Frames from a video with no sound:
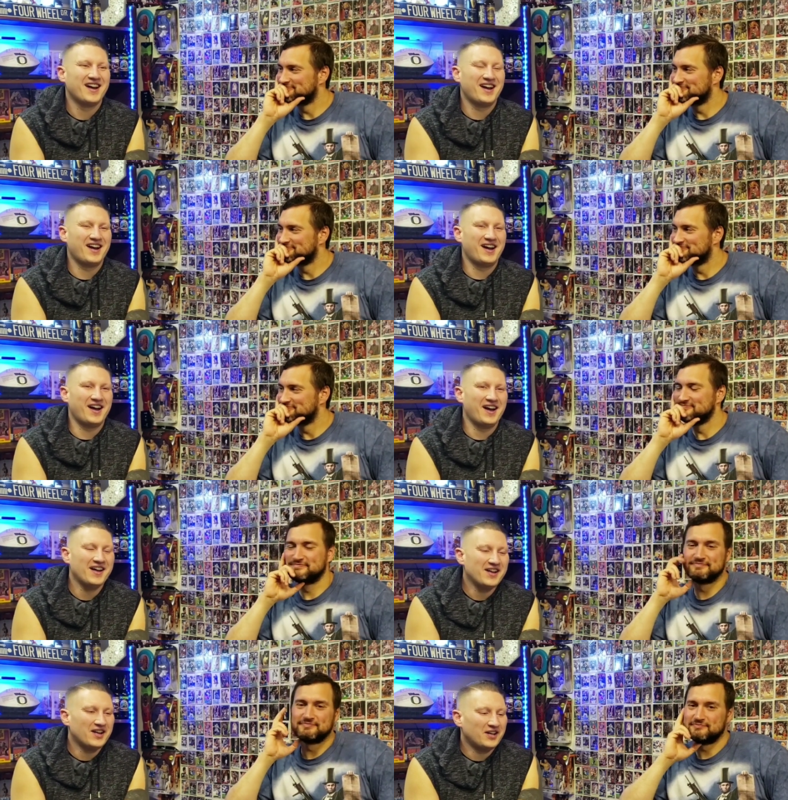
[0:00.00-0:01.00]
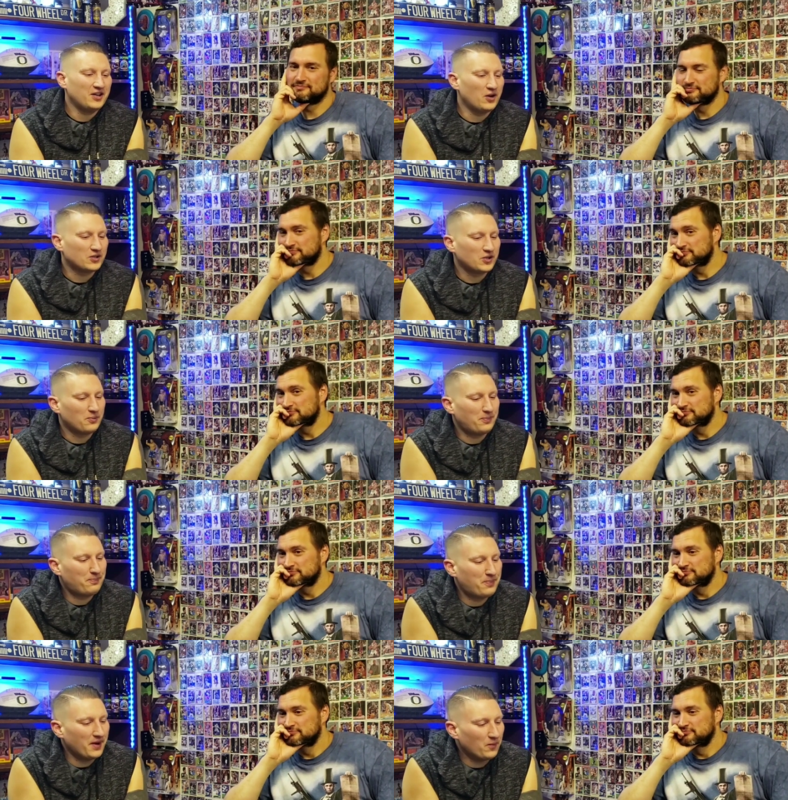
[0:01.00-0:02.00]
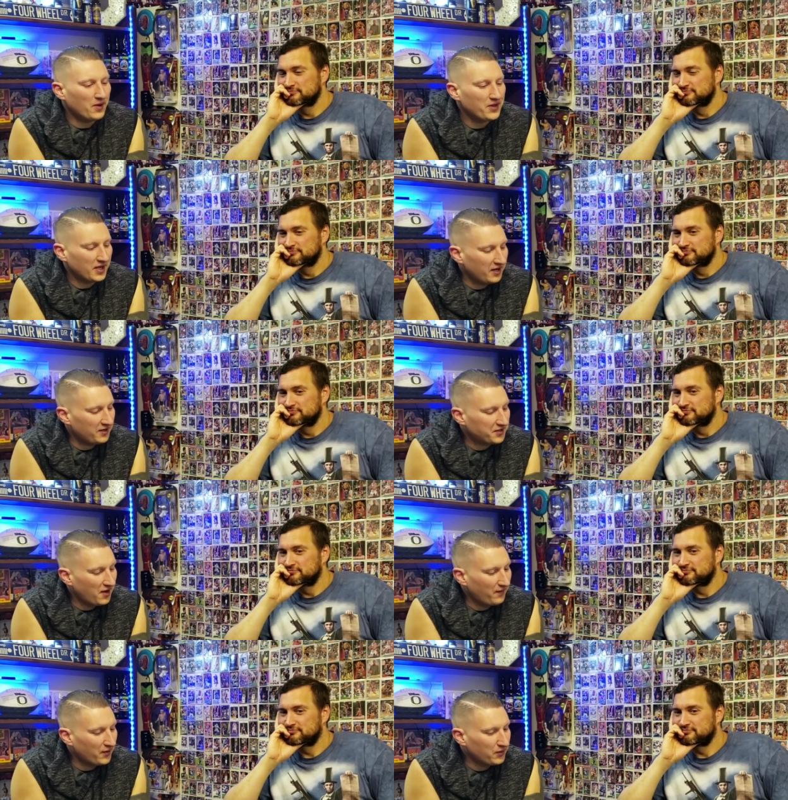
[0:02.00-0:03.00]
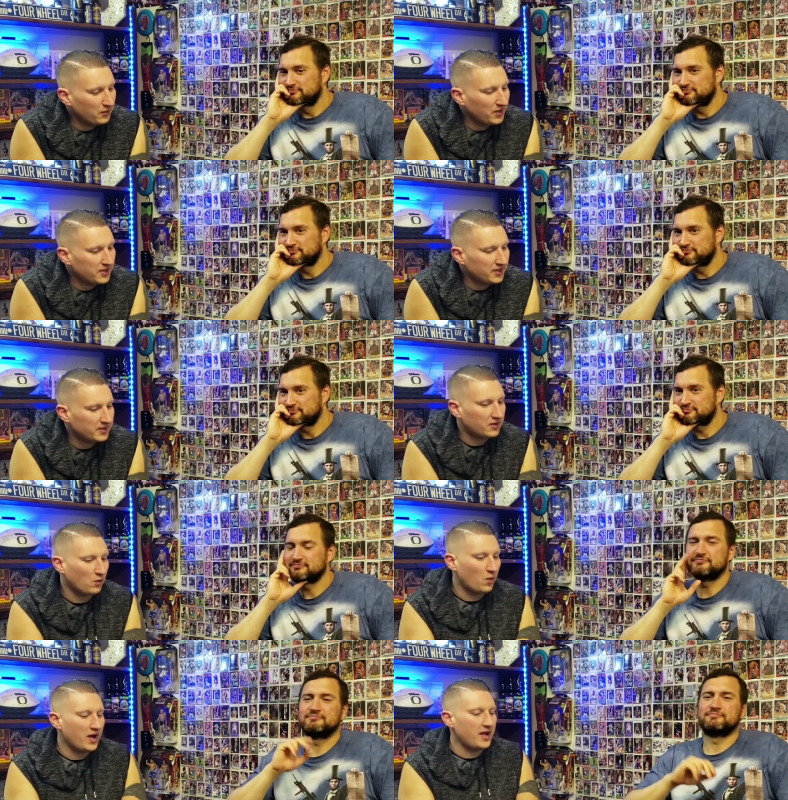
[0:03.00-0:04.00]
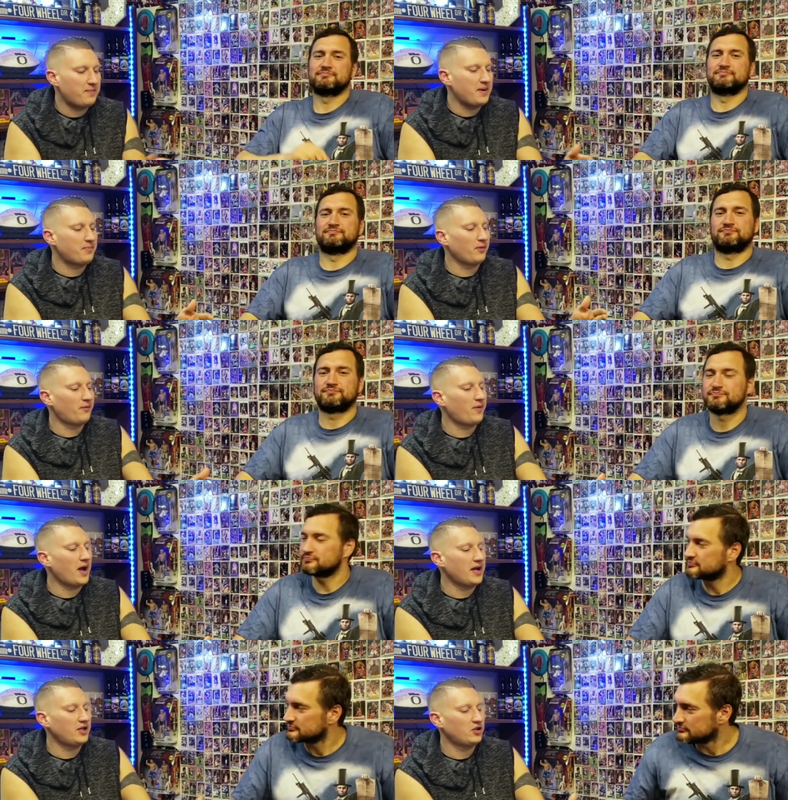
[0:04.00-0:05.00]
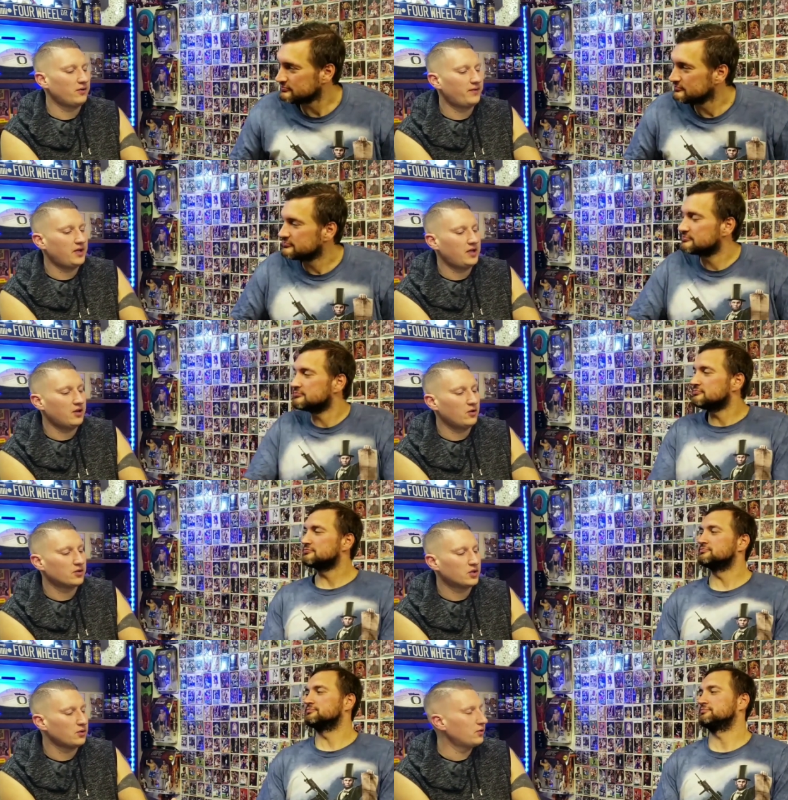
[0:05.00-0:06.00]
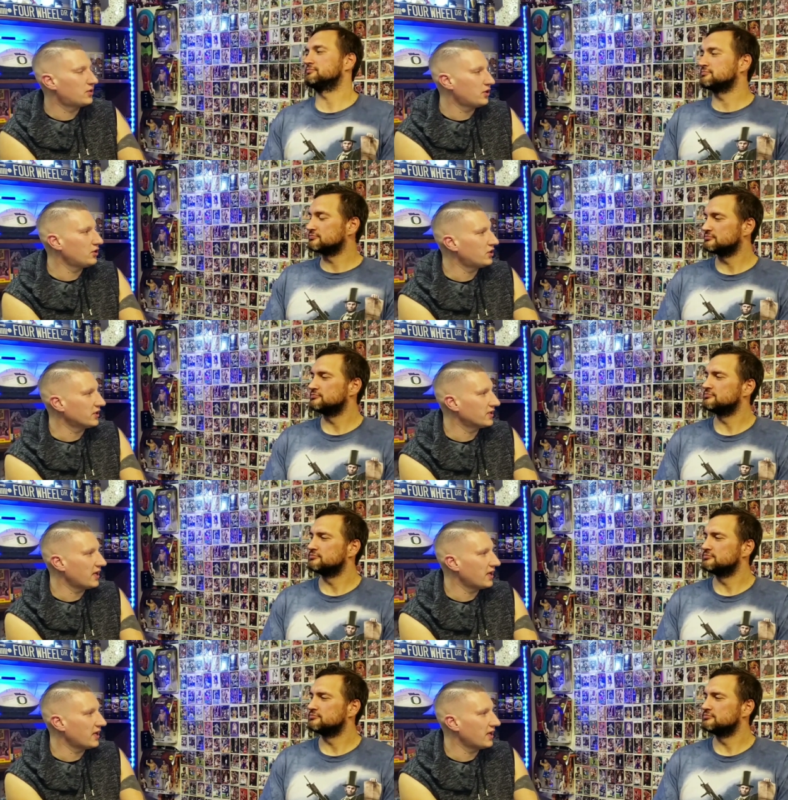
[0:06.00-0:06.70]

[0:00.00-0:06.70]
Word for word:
Speaker 1: Uh, no, so, but one thing I discovered through this is the way people find your videos through searches.